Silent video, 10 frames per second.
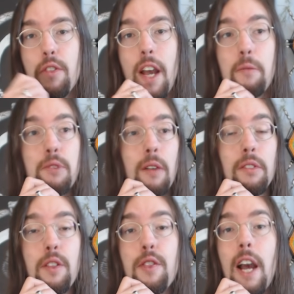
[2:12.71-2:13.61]
th-
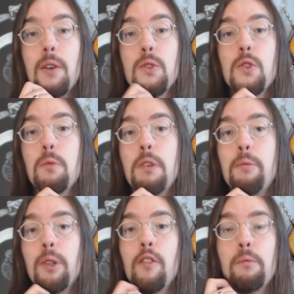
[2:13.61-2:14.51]
probably thousands of
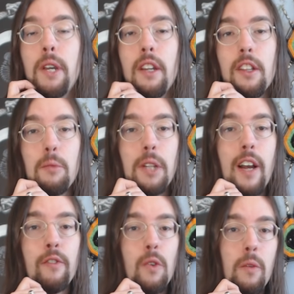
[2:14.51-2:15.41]
people have abandoned the
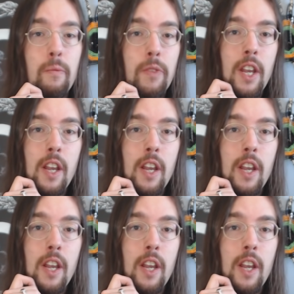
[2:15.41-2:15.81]
platform.